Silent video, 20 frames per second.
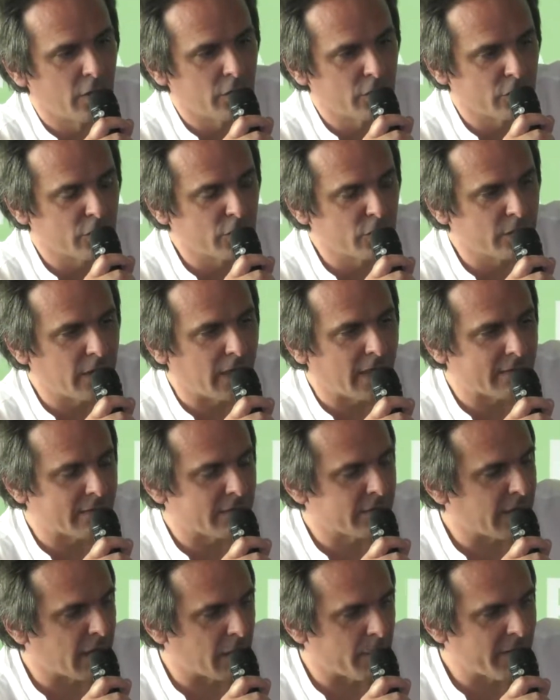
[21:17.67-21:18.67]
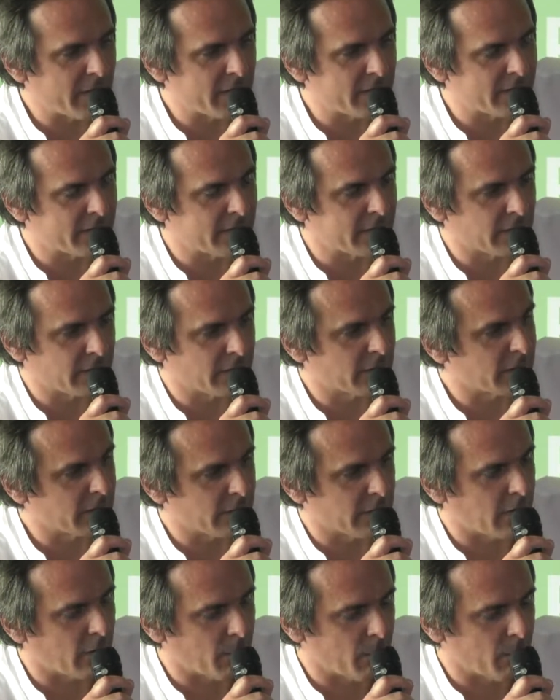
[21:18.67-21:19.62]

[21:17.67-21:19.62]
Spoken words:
do that, there are many things.